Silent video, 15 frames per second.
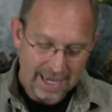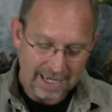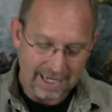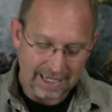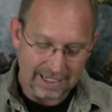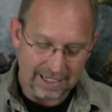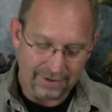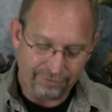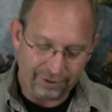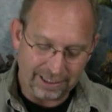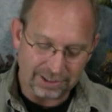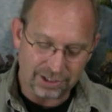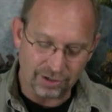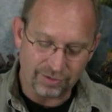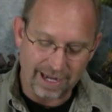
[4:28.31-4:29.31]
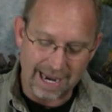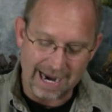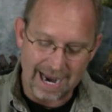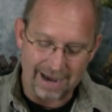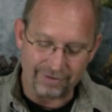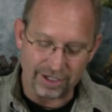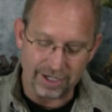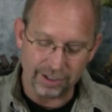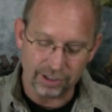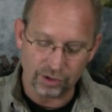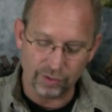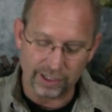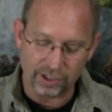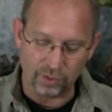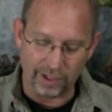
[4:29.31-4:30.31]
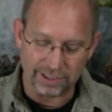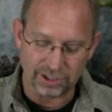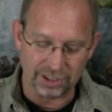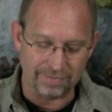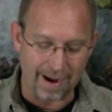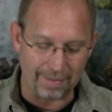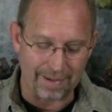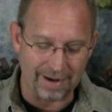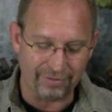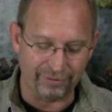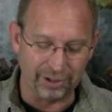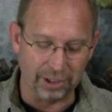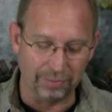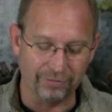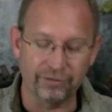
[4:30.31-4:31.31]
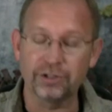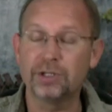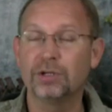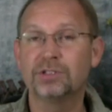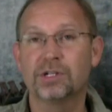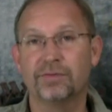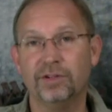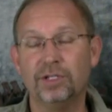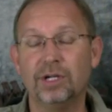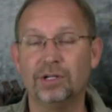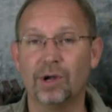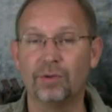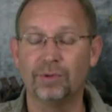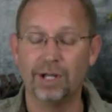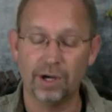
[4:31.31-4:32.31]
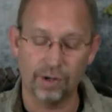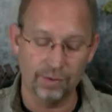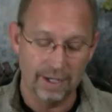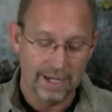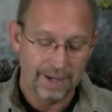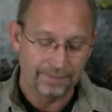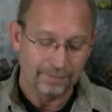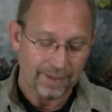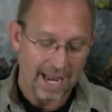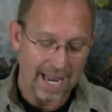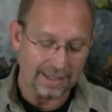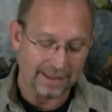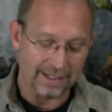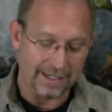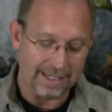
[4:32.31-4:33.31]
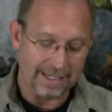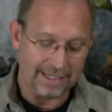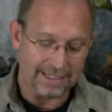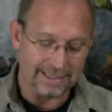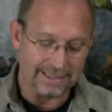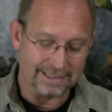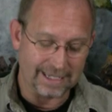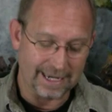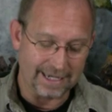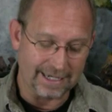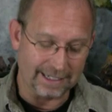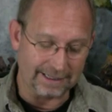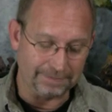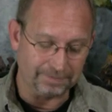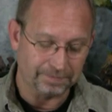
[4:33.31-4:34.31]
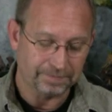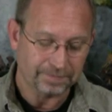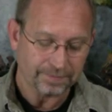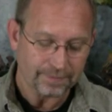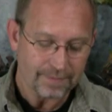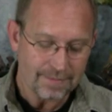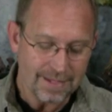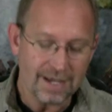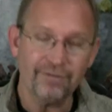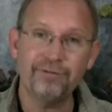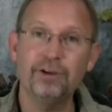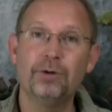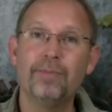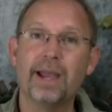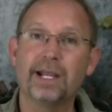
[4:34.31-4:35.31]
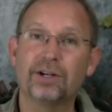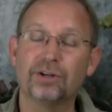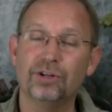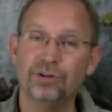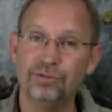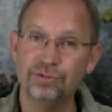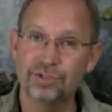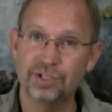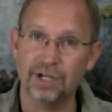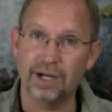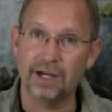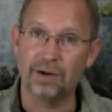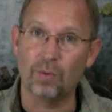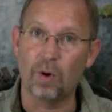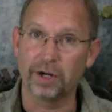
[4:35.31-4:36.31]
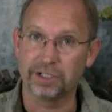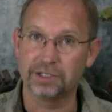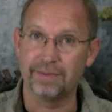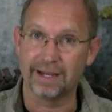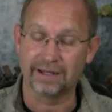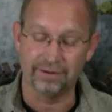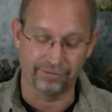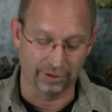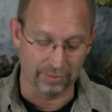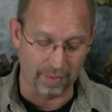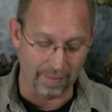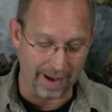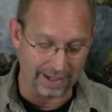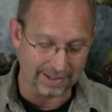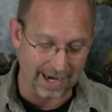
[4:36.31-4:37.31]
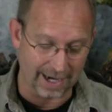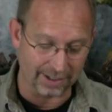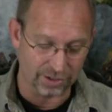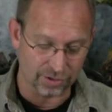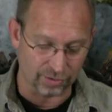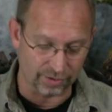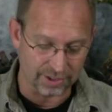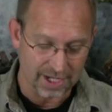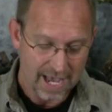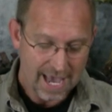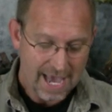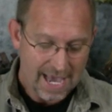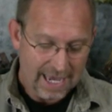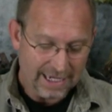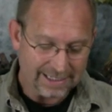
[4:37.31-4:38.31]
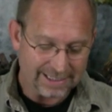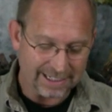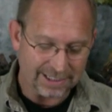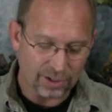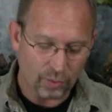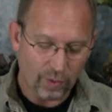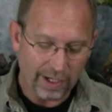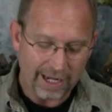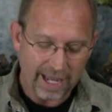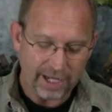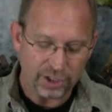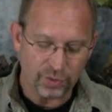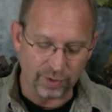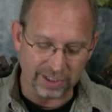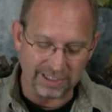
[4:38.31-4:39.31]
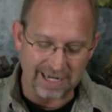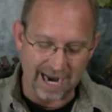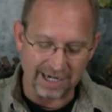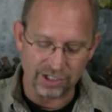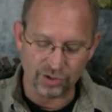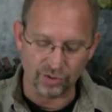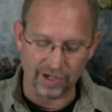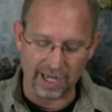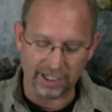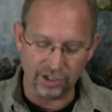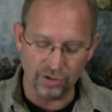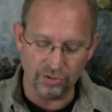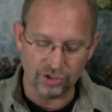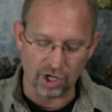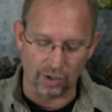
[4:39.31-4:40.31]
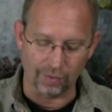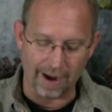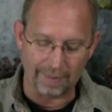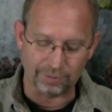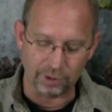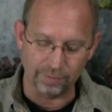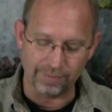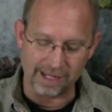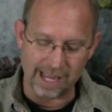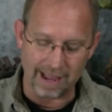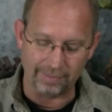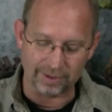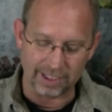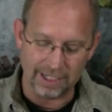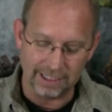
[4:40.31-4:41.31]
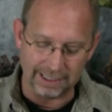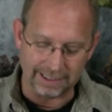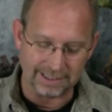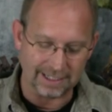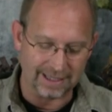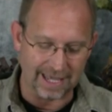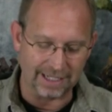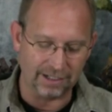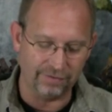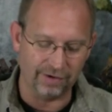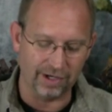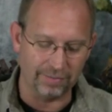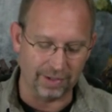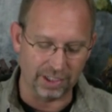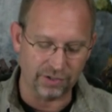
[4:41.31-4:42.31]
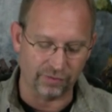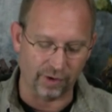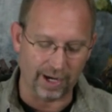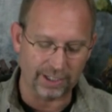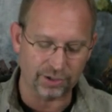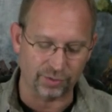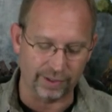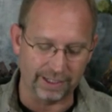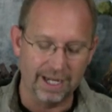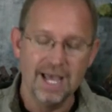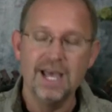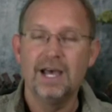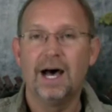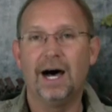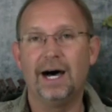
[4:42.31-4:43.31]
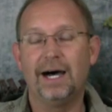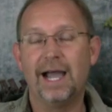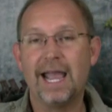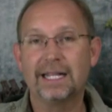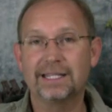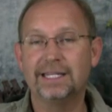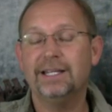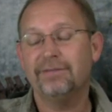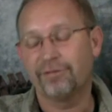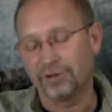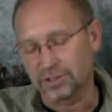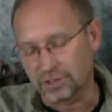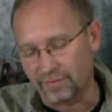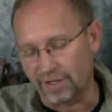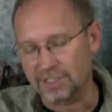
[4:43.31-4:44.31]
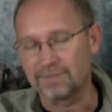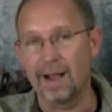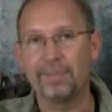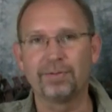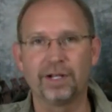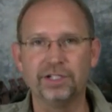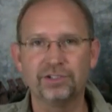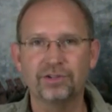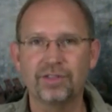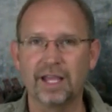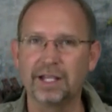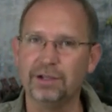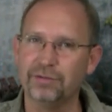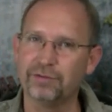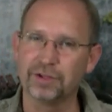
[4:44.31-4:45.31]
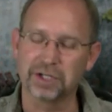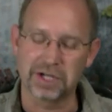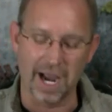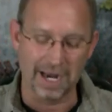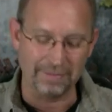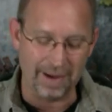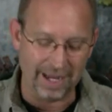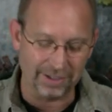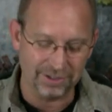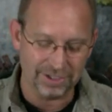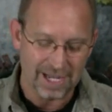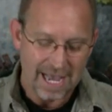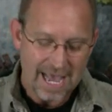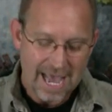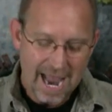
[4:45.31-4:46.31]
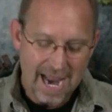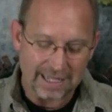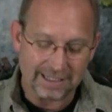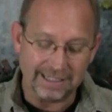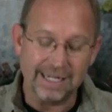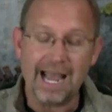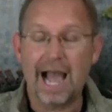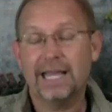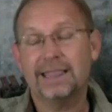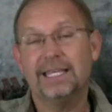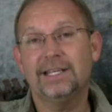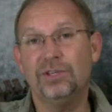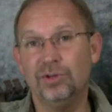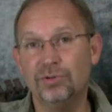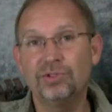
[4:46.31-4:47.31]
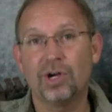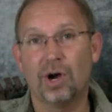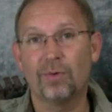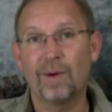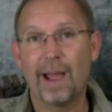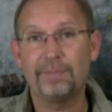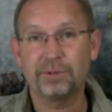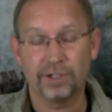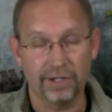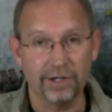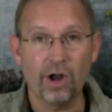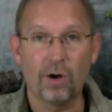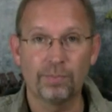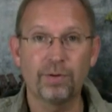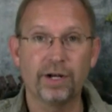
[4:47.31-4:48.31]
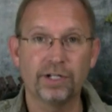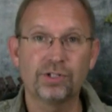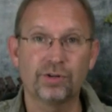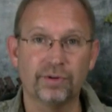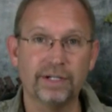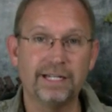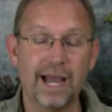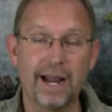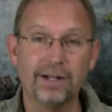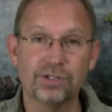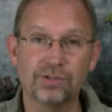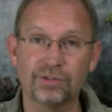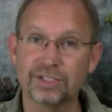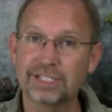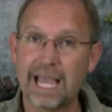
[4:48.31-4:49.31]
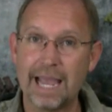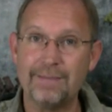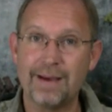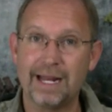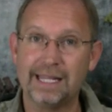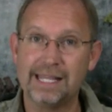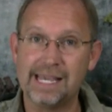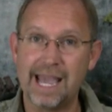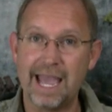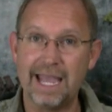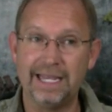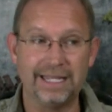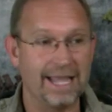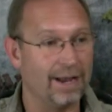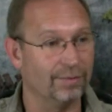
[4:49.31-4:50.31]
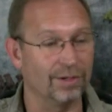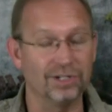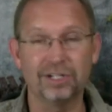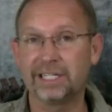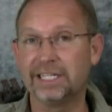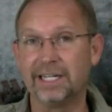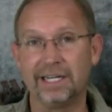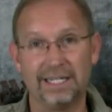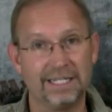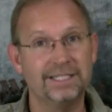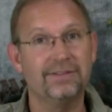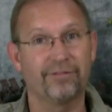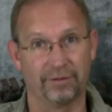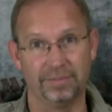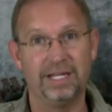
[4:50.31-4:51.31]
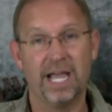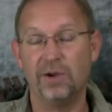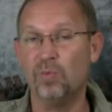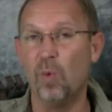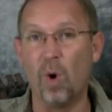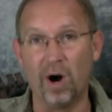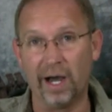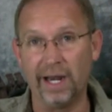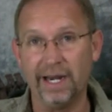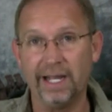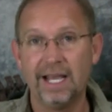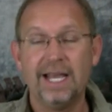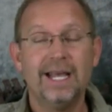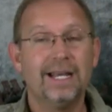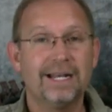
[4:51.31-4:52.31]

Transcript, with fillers: If it is okay, I have another quick question about my film. For those of you that don't know, Anthony is a filmmaker who's wanting to make a film about dinosaurs. He says, at what age would a dinosaur like Utahraptor be able to hunt? Thank you very much for answering. Anthony, first of all, it's my pleasure. Thank you for the kind manners. Anthony, I think Utahraptor and all predatory dinosaurs came out of the egg and they were looking to hunt from day one.